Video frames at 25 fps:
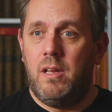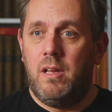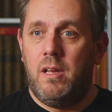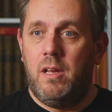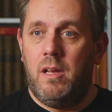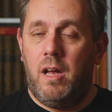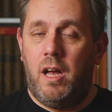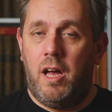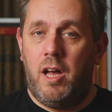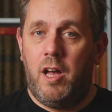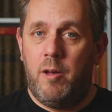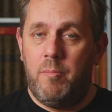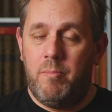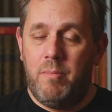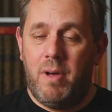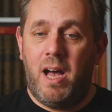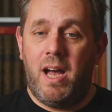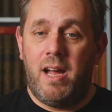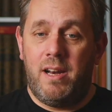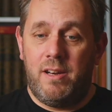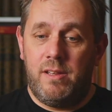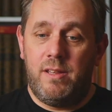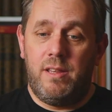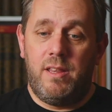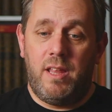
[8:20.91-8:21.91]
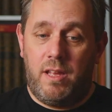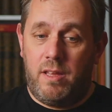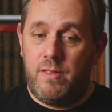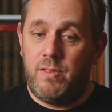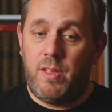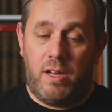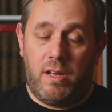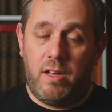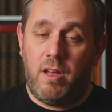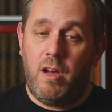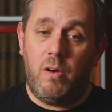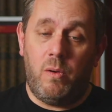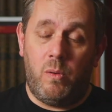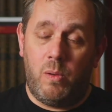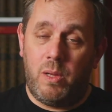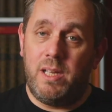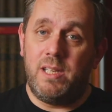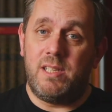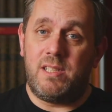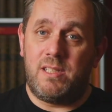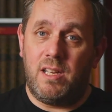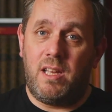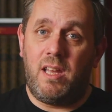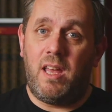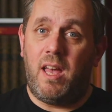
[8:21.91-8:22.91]
And the goal is
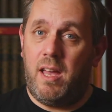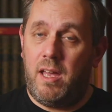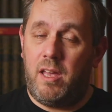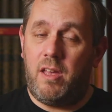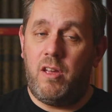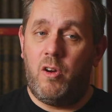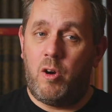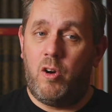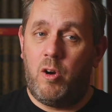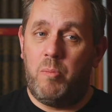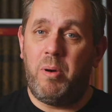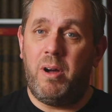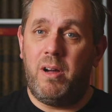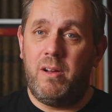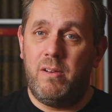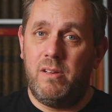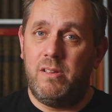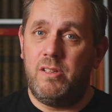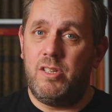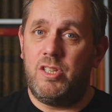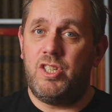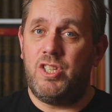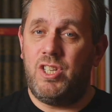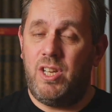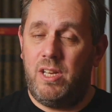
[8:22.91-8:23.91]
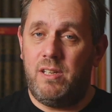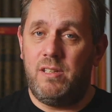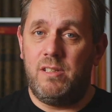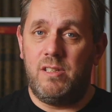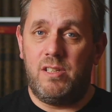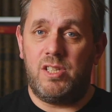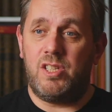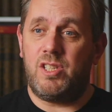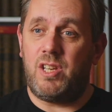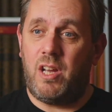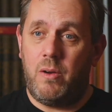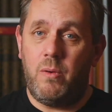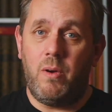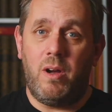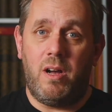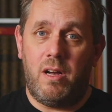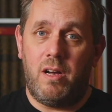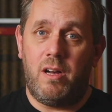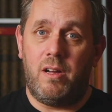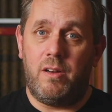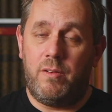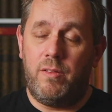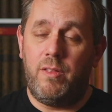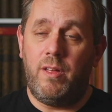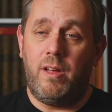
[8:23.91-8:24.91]
to kick your opponent's shins so hard
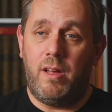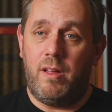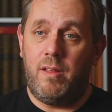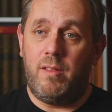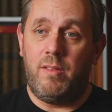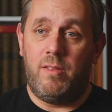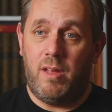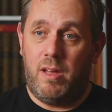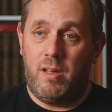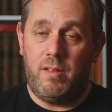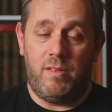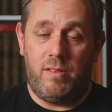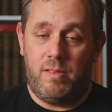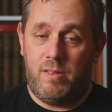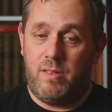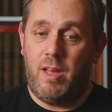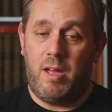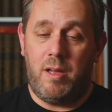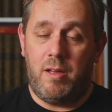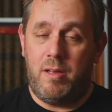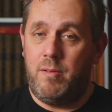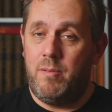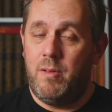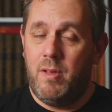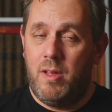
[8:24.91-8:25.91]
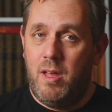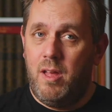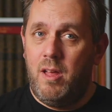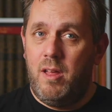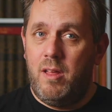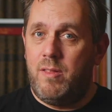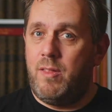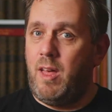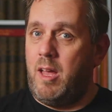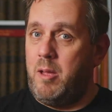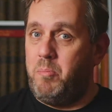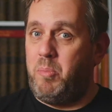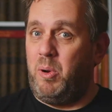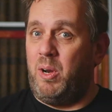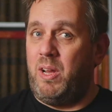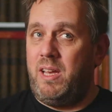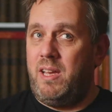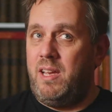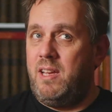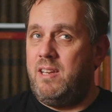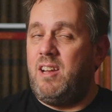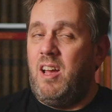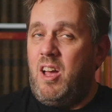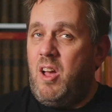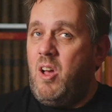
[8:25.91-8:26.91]
that they bleed
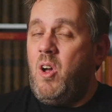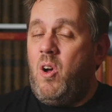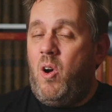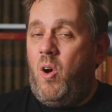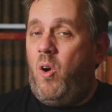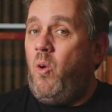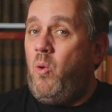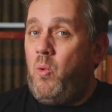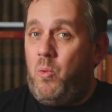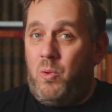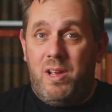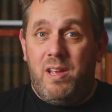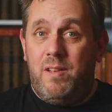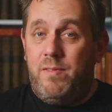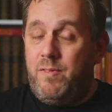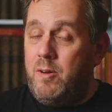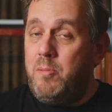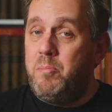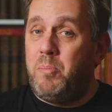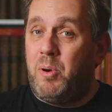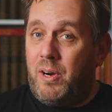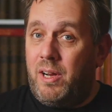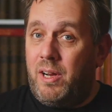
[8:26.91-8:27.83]
or even break.